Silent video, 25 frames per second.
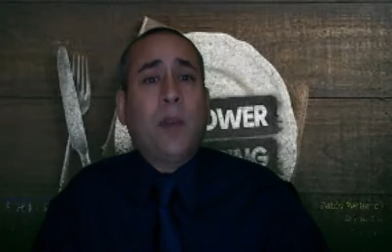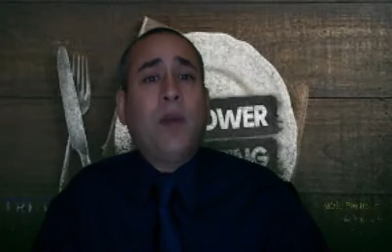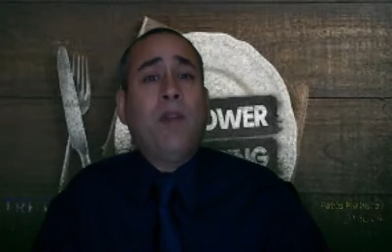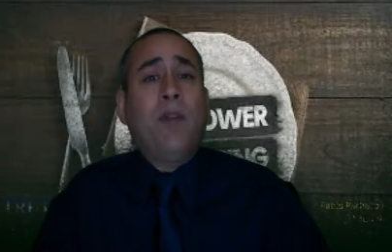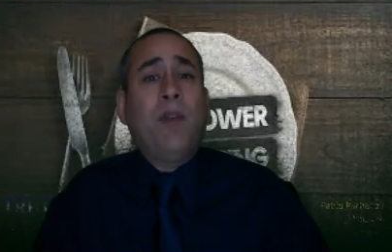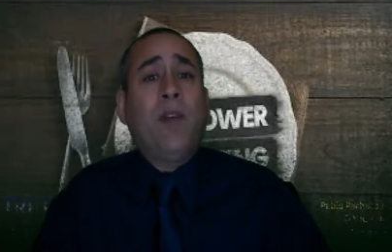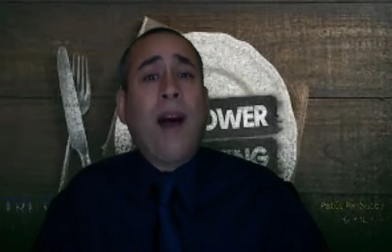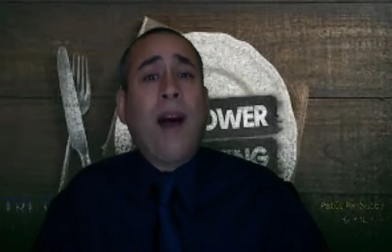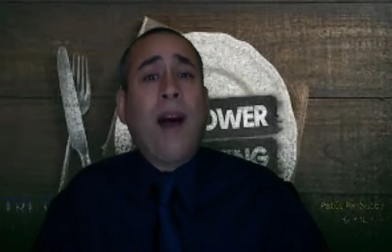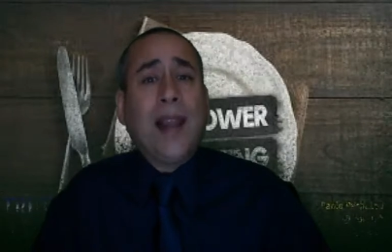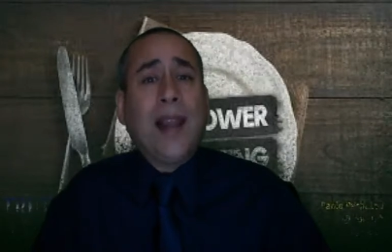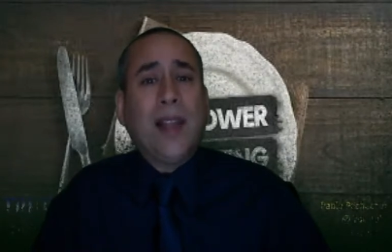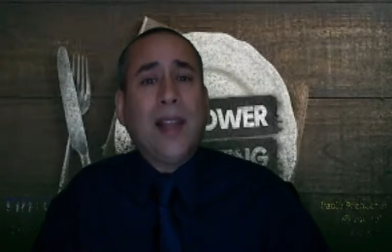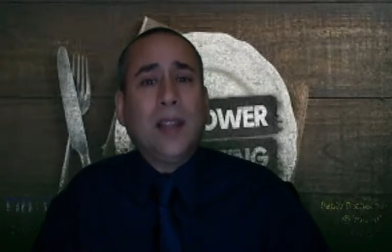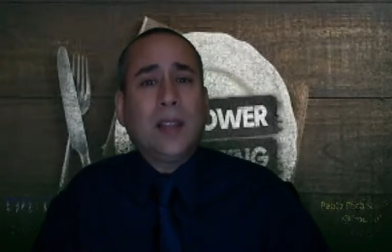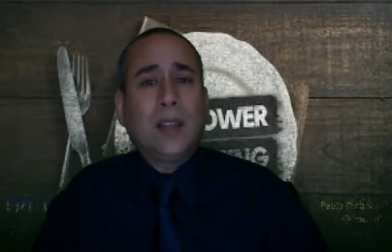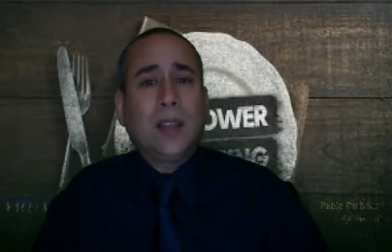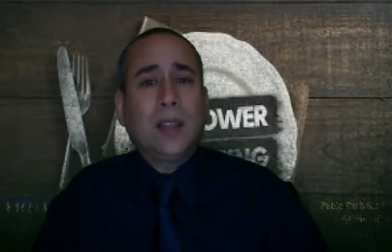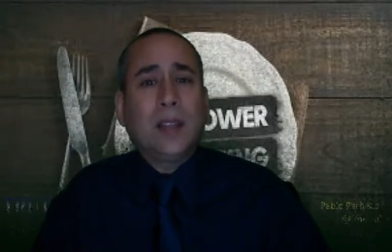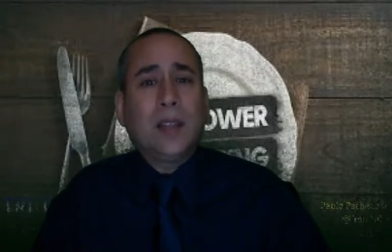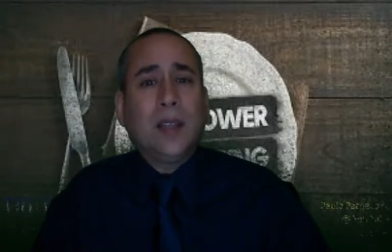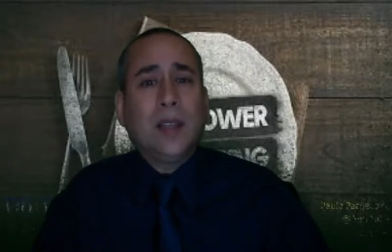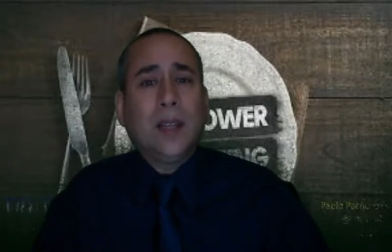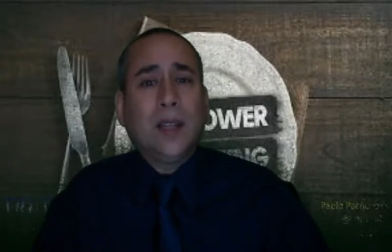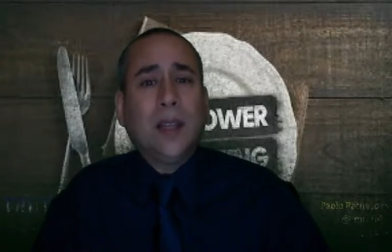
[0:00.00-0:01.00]
the
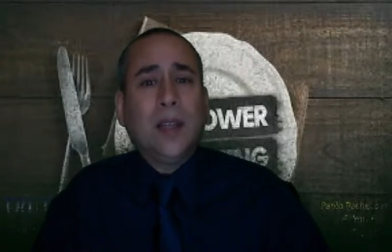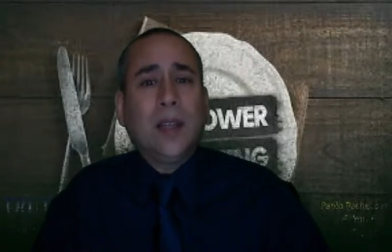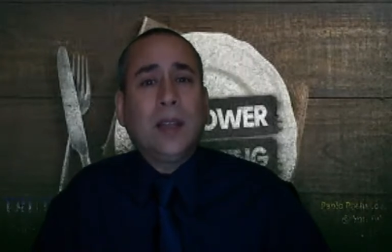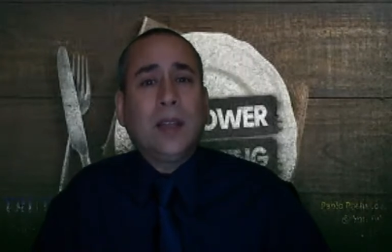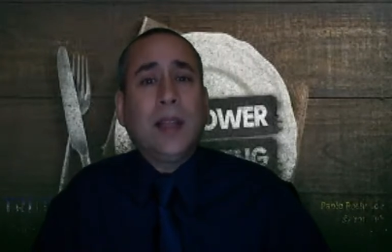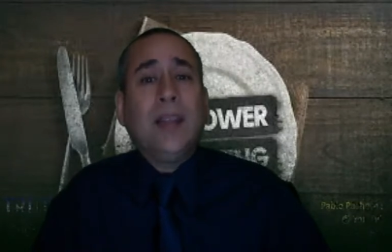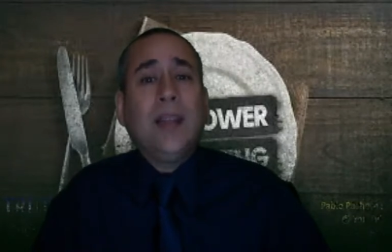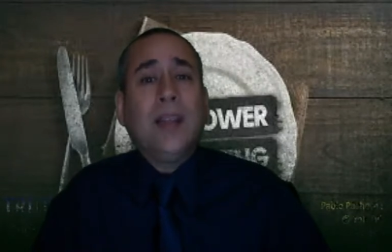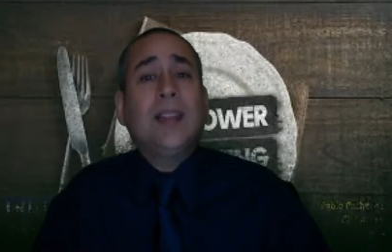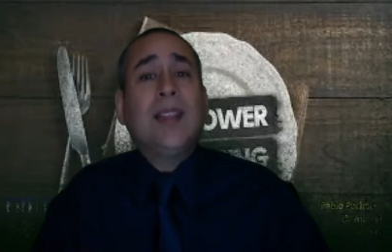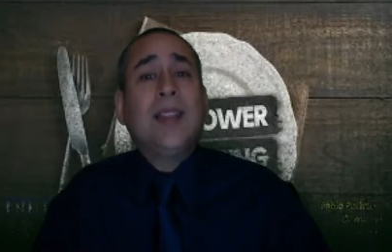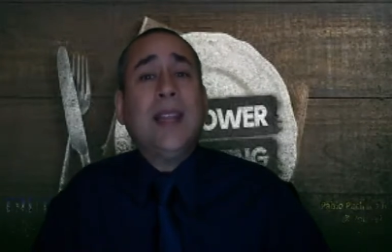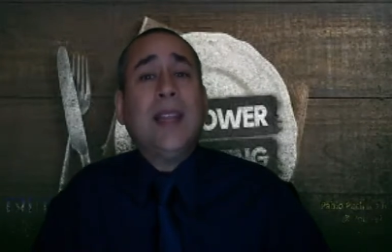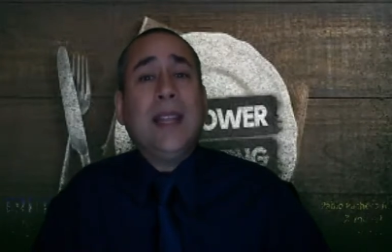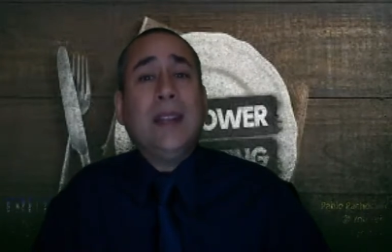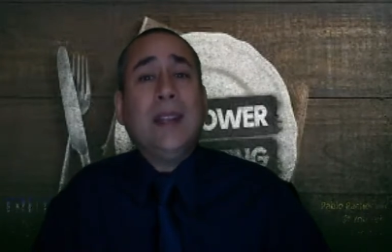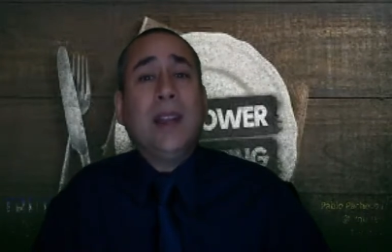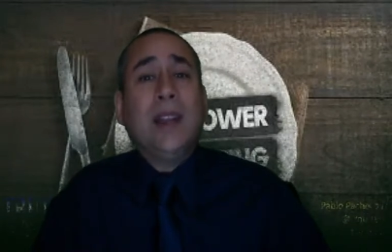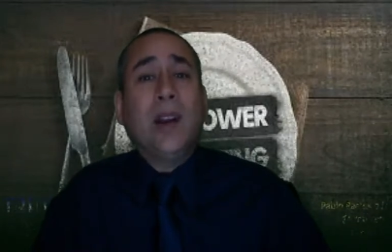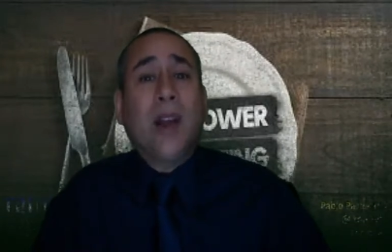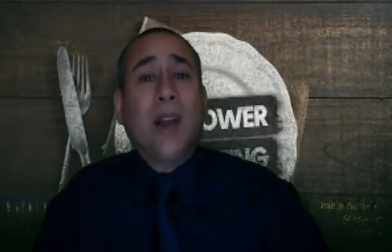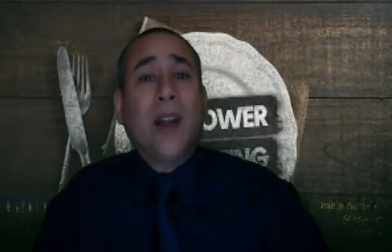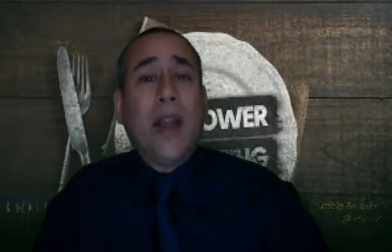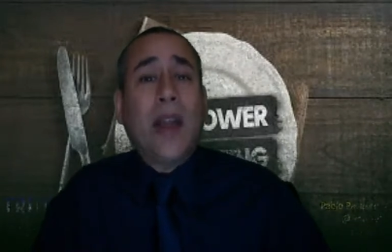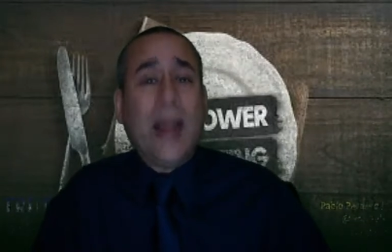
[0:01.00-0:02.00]
violence that is in
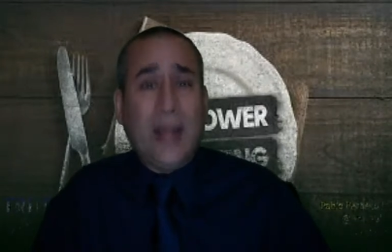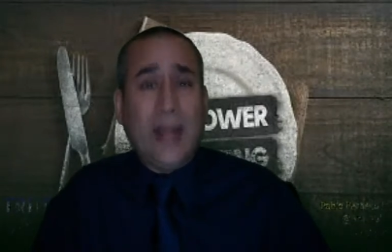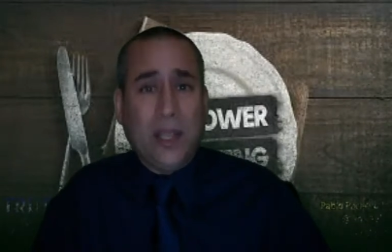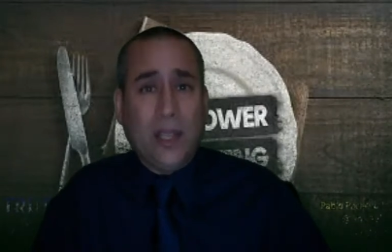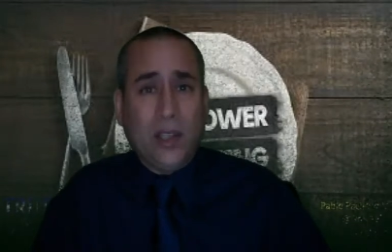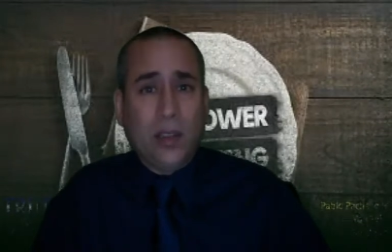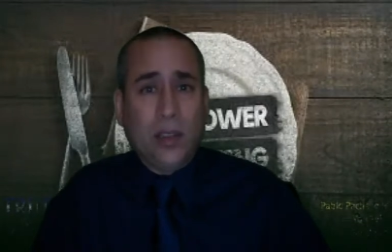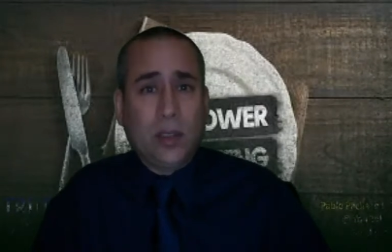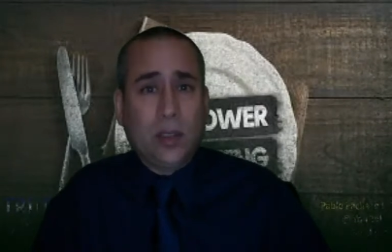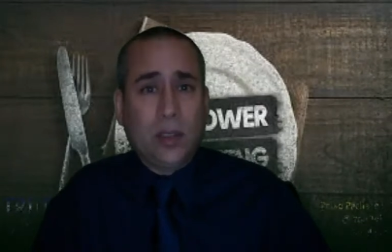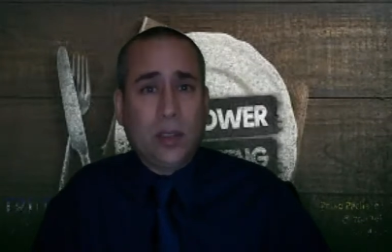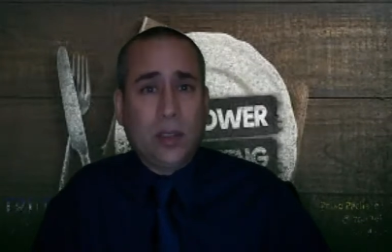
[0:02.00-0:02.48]
their hands.